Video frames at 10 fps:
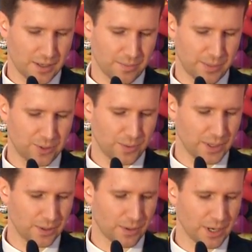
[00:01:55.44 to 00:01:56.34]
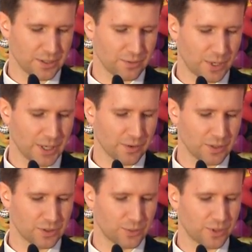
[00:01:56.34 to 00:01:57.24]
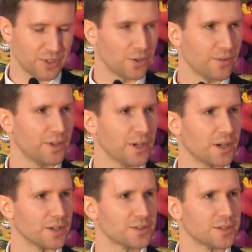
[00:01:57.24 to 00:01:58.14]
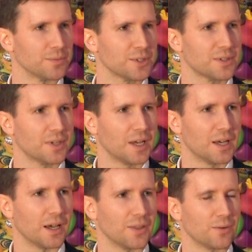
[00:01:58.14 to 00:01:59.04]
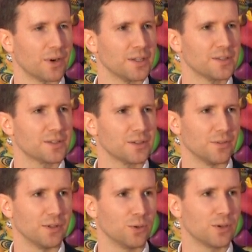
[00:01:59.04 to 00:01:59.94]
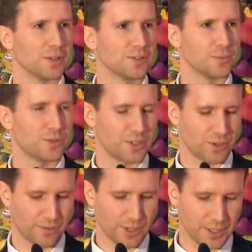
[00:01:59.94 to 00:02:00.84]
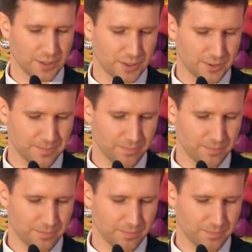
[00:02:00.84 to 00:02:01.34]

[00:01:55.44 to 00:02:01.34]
between the rights of migrants to preserve their customs and the rights of locals to preserve theirs.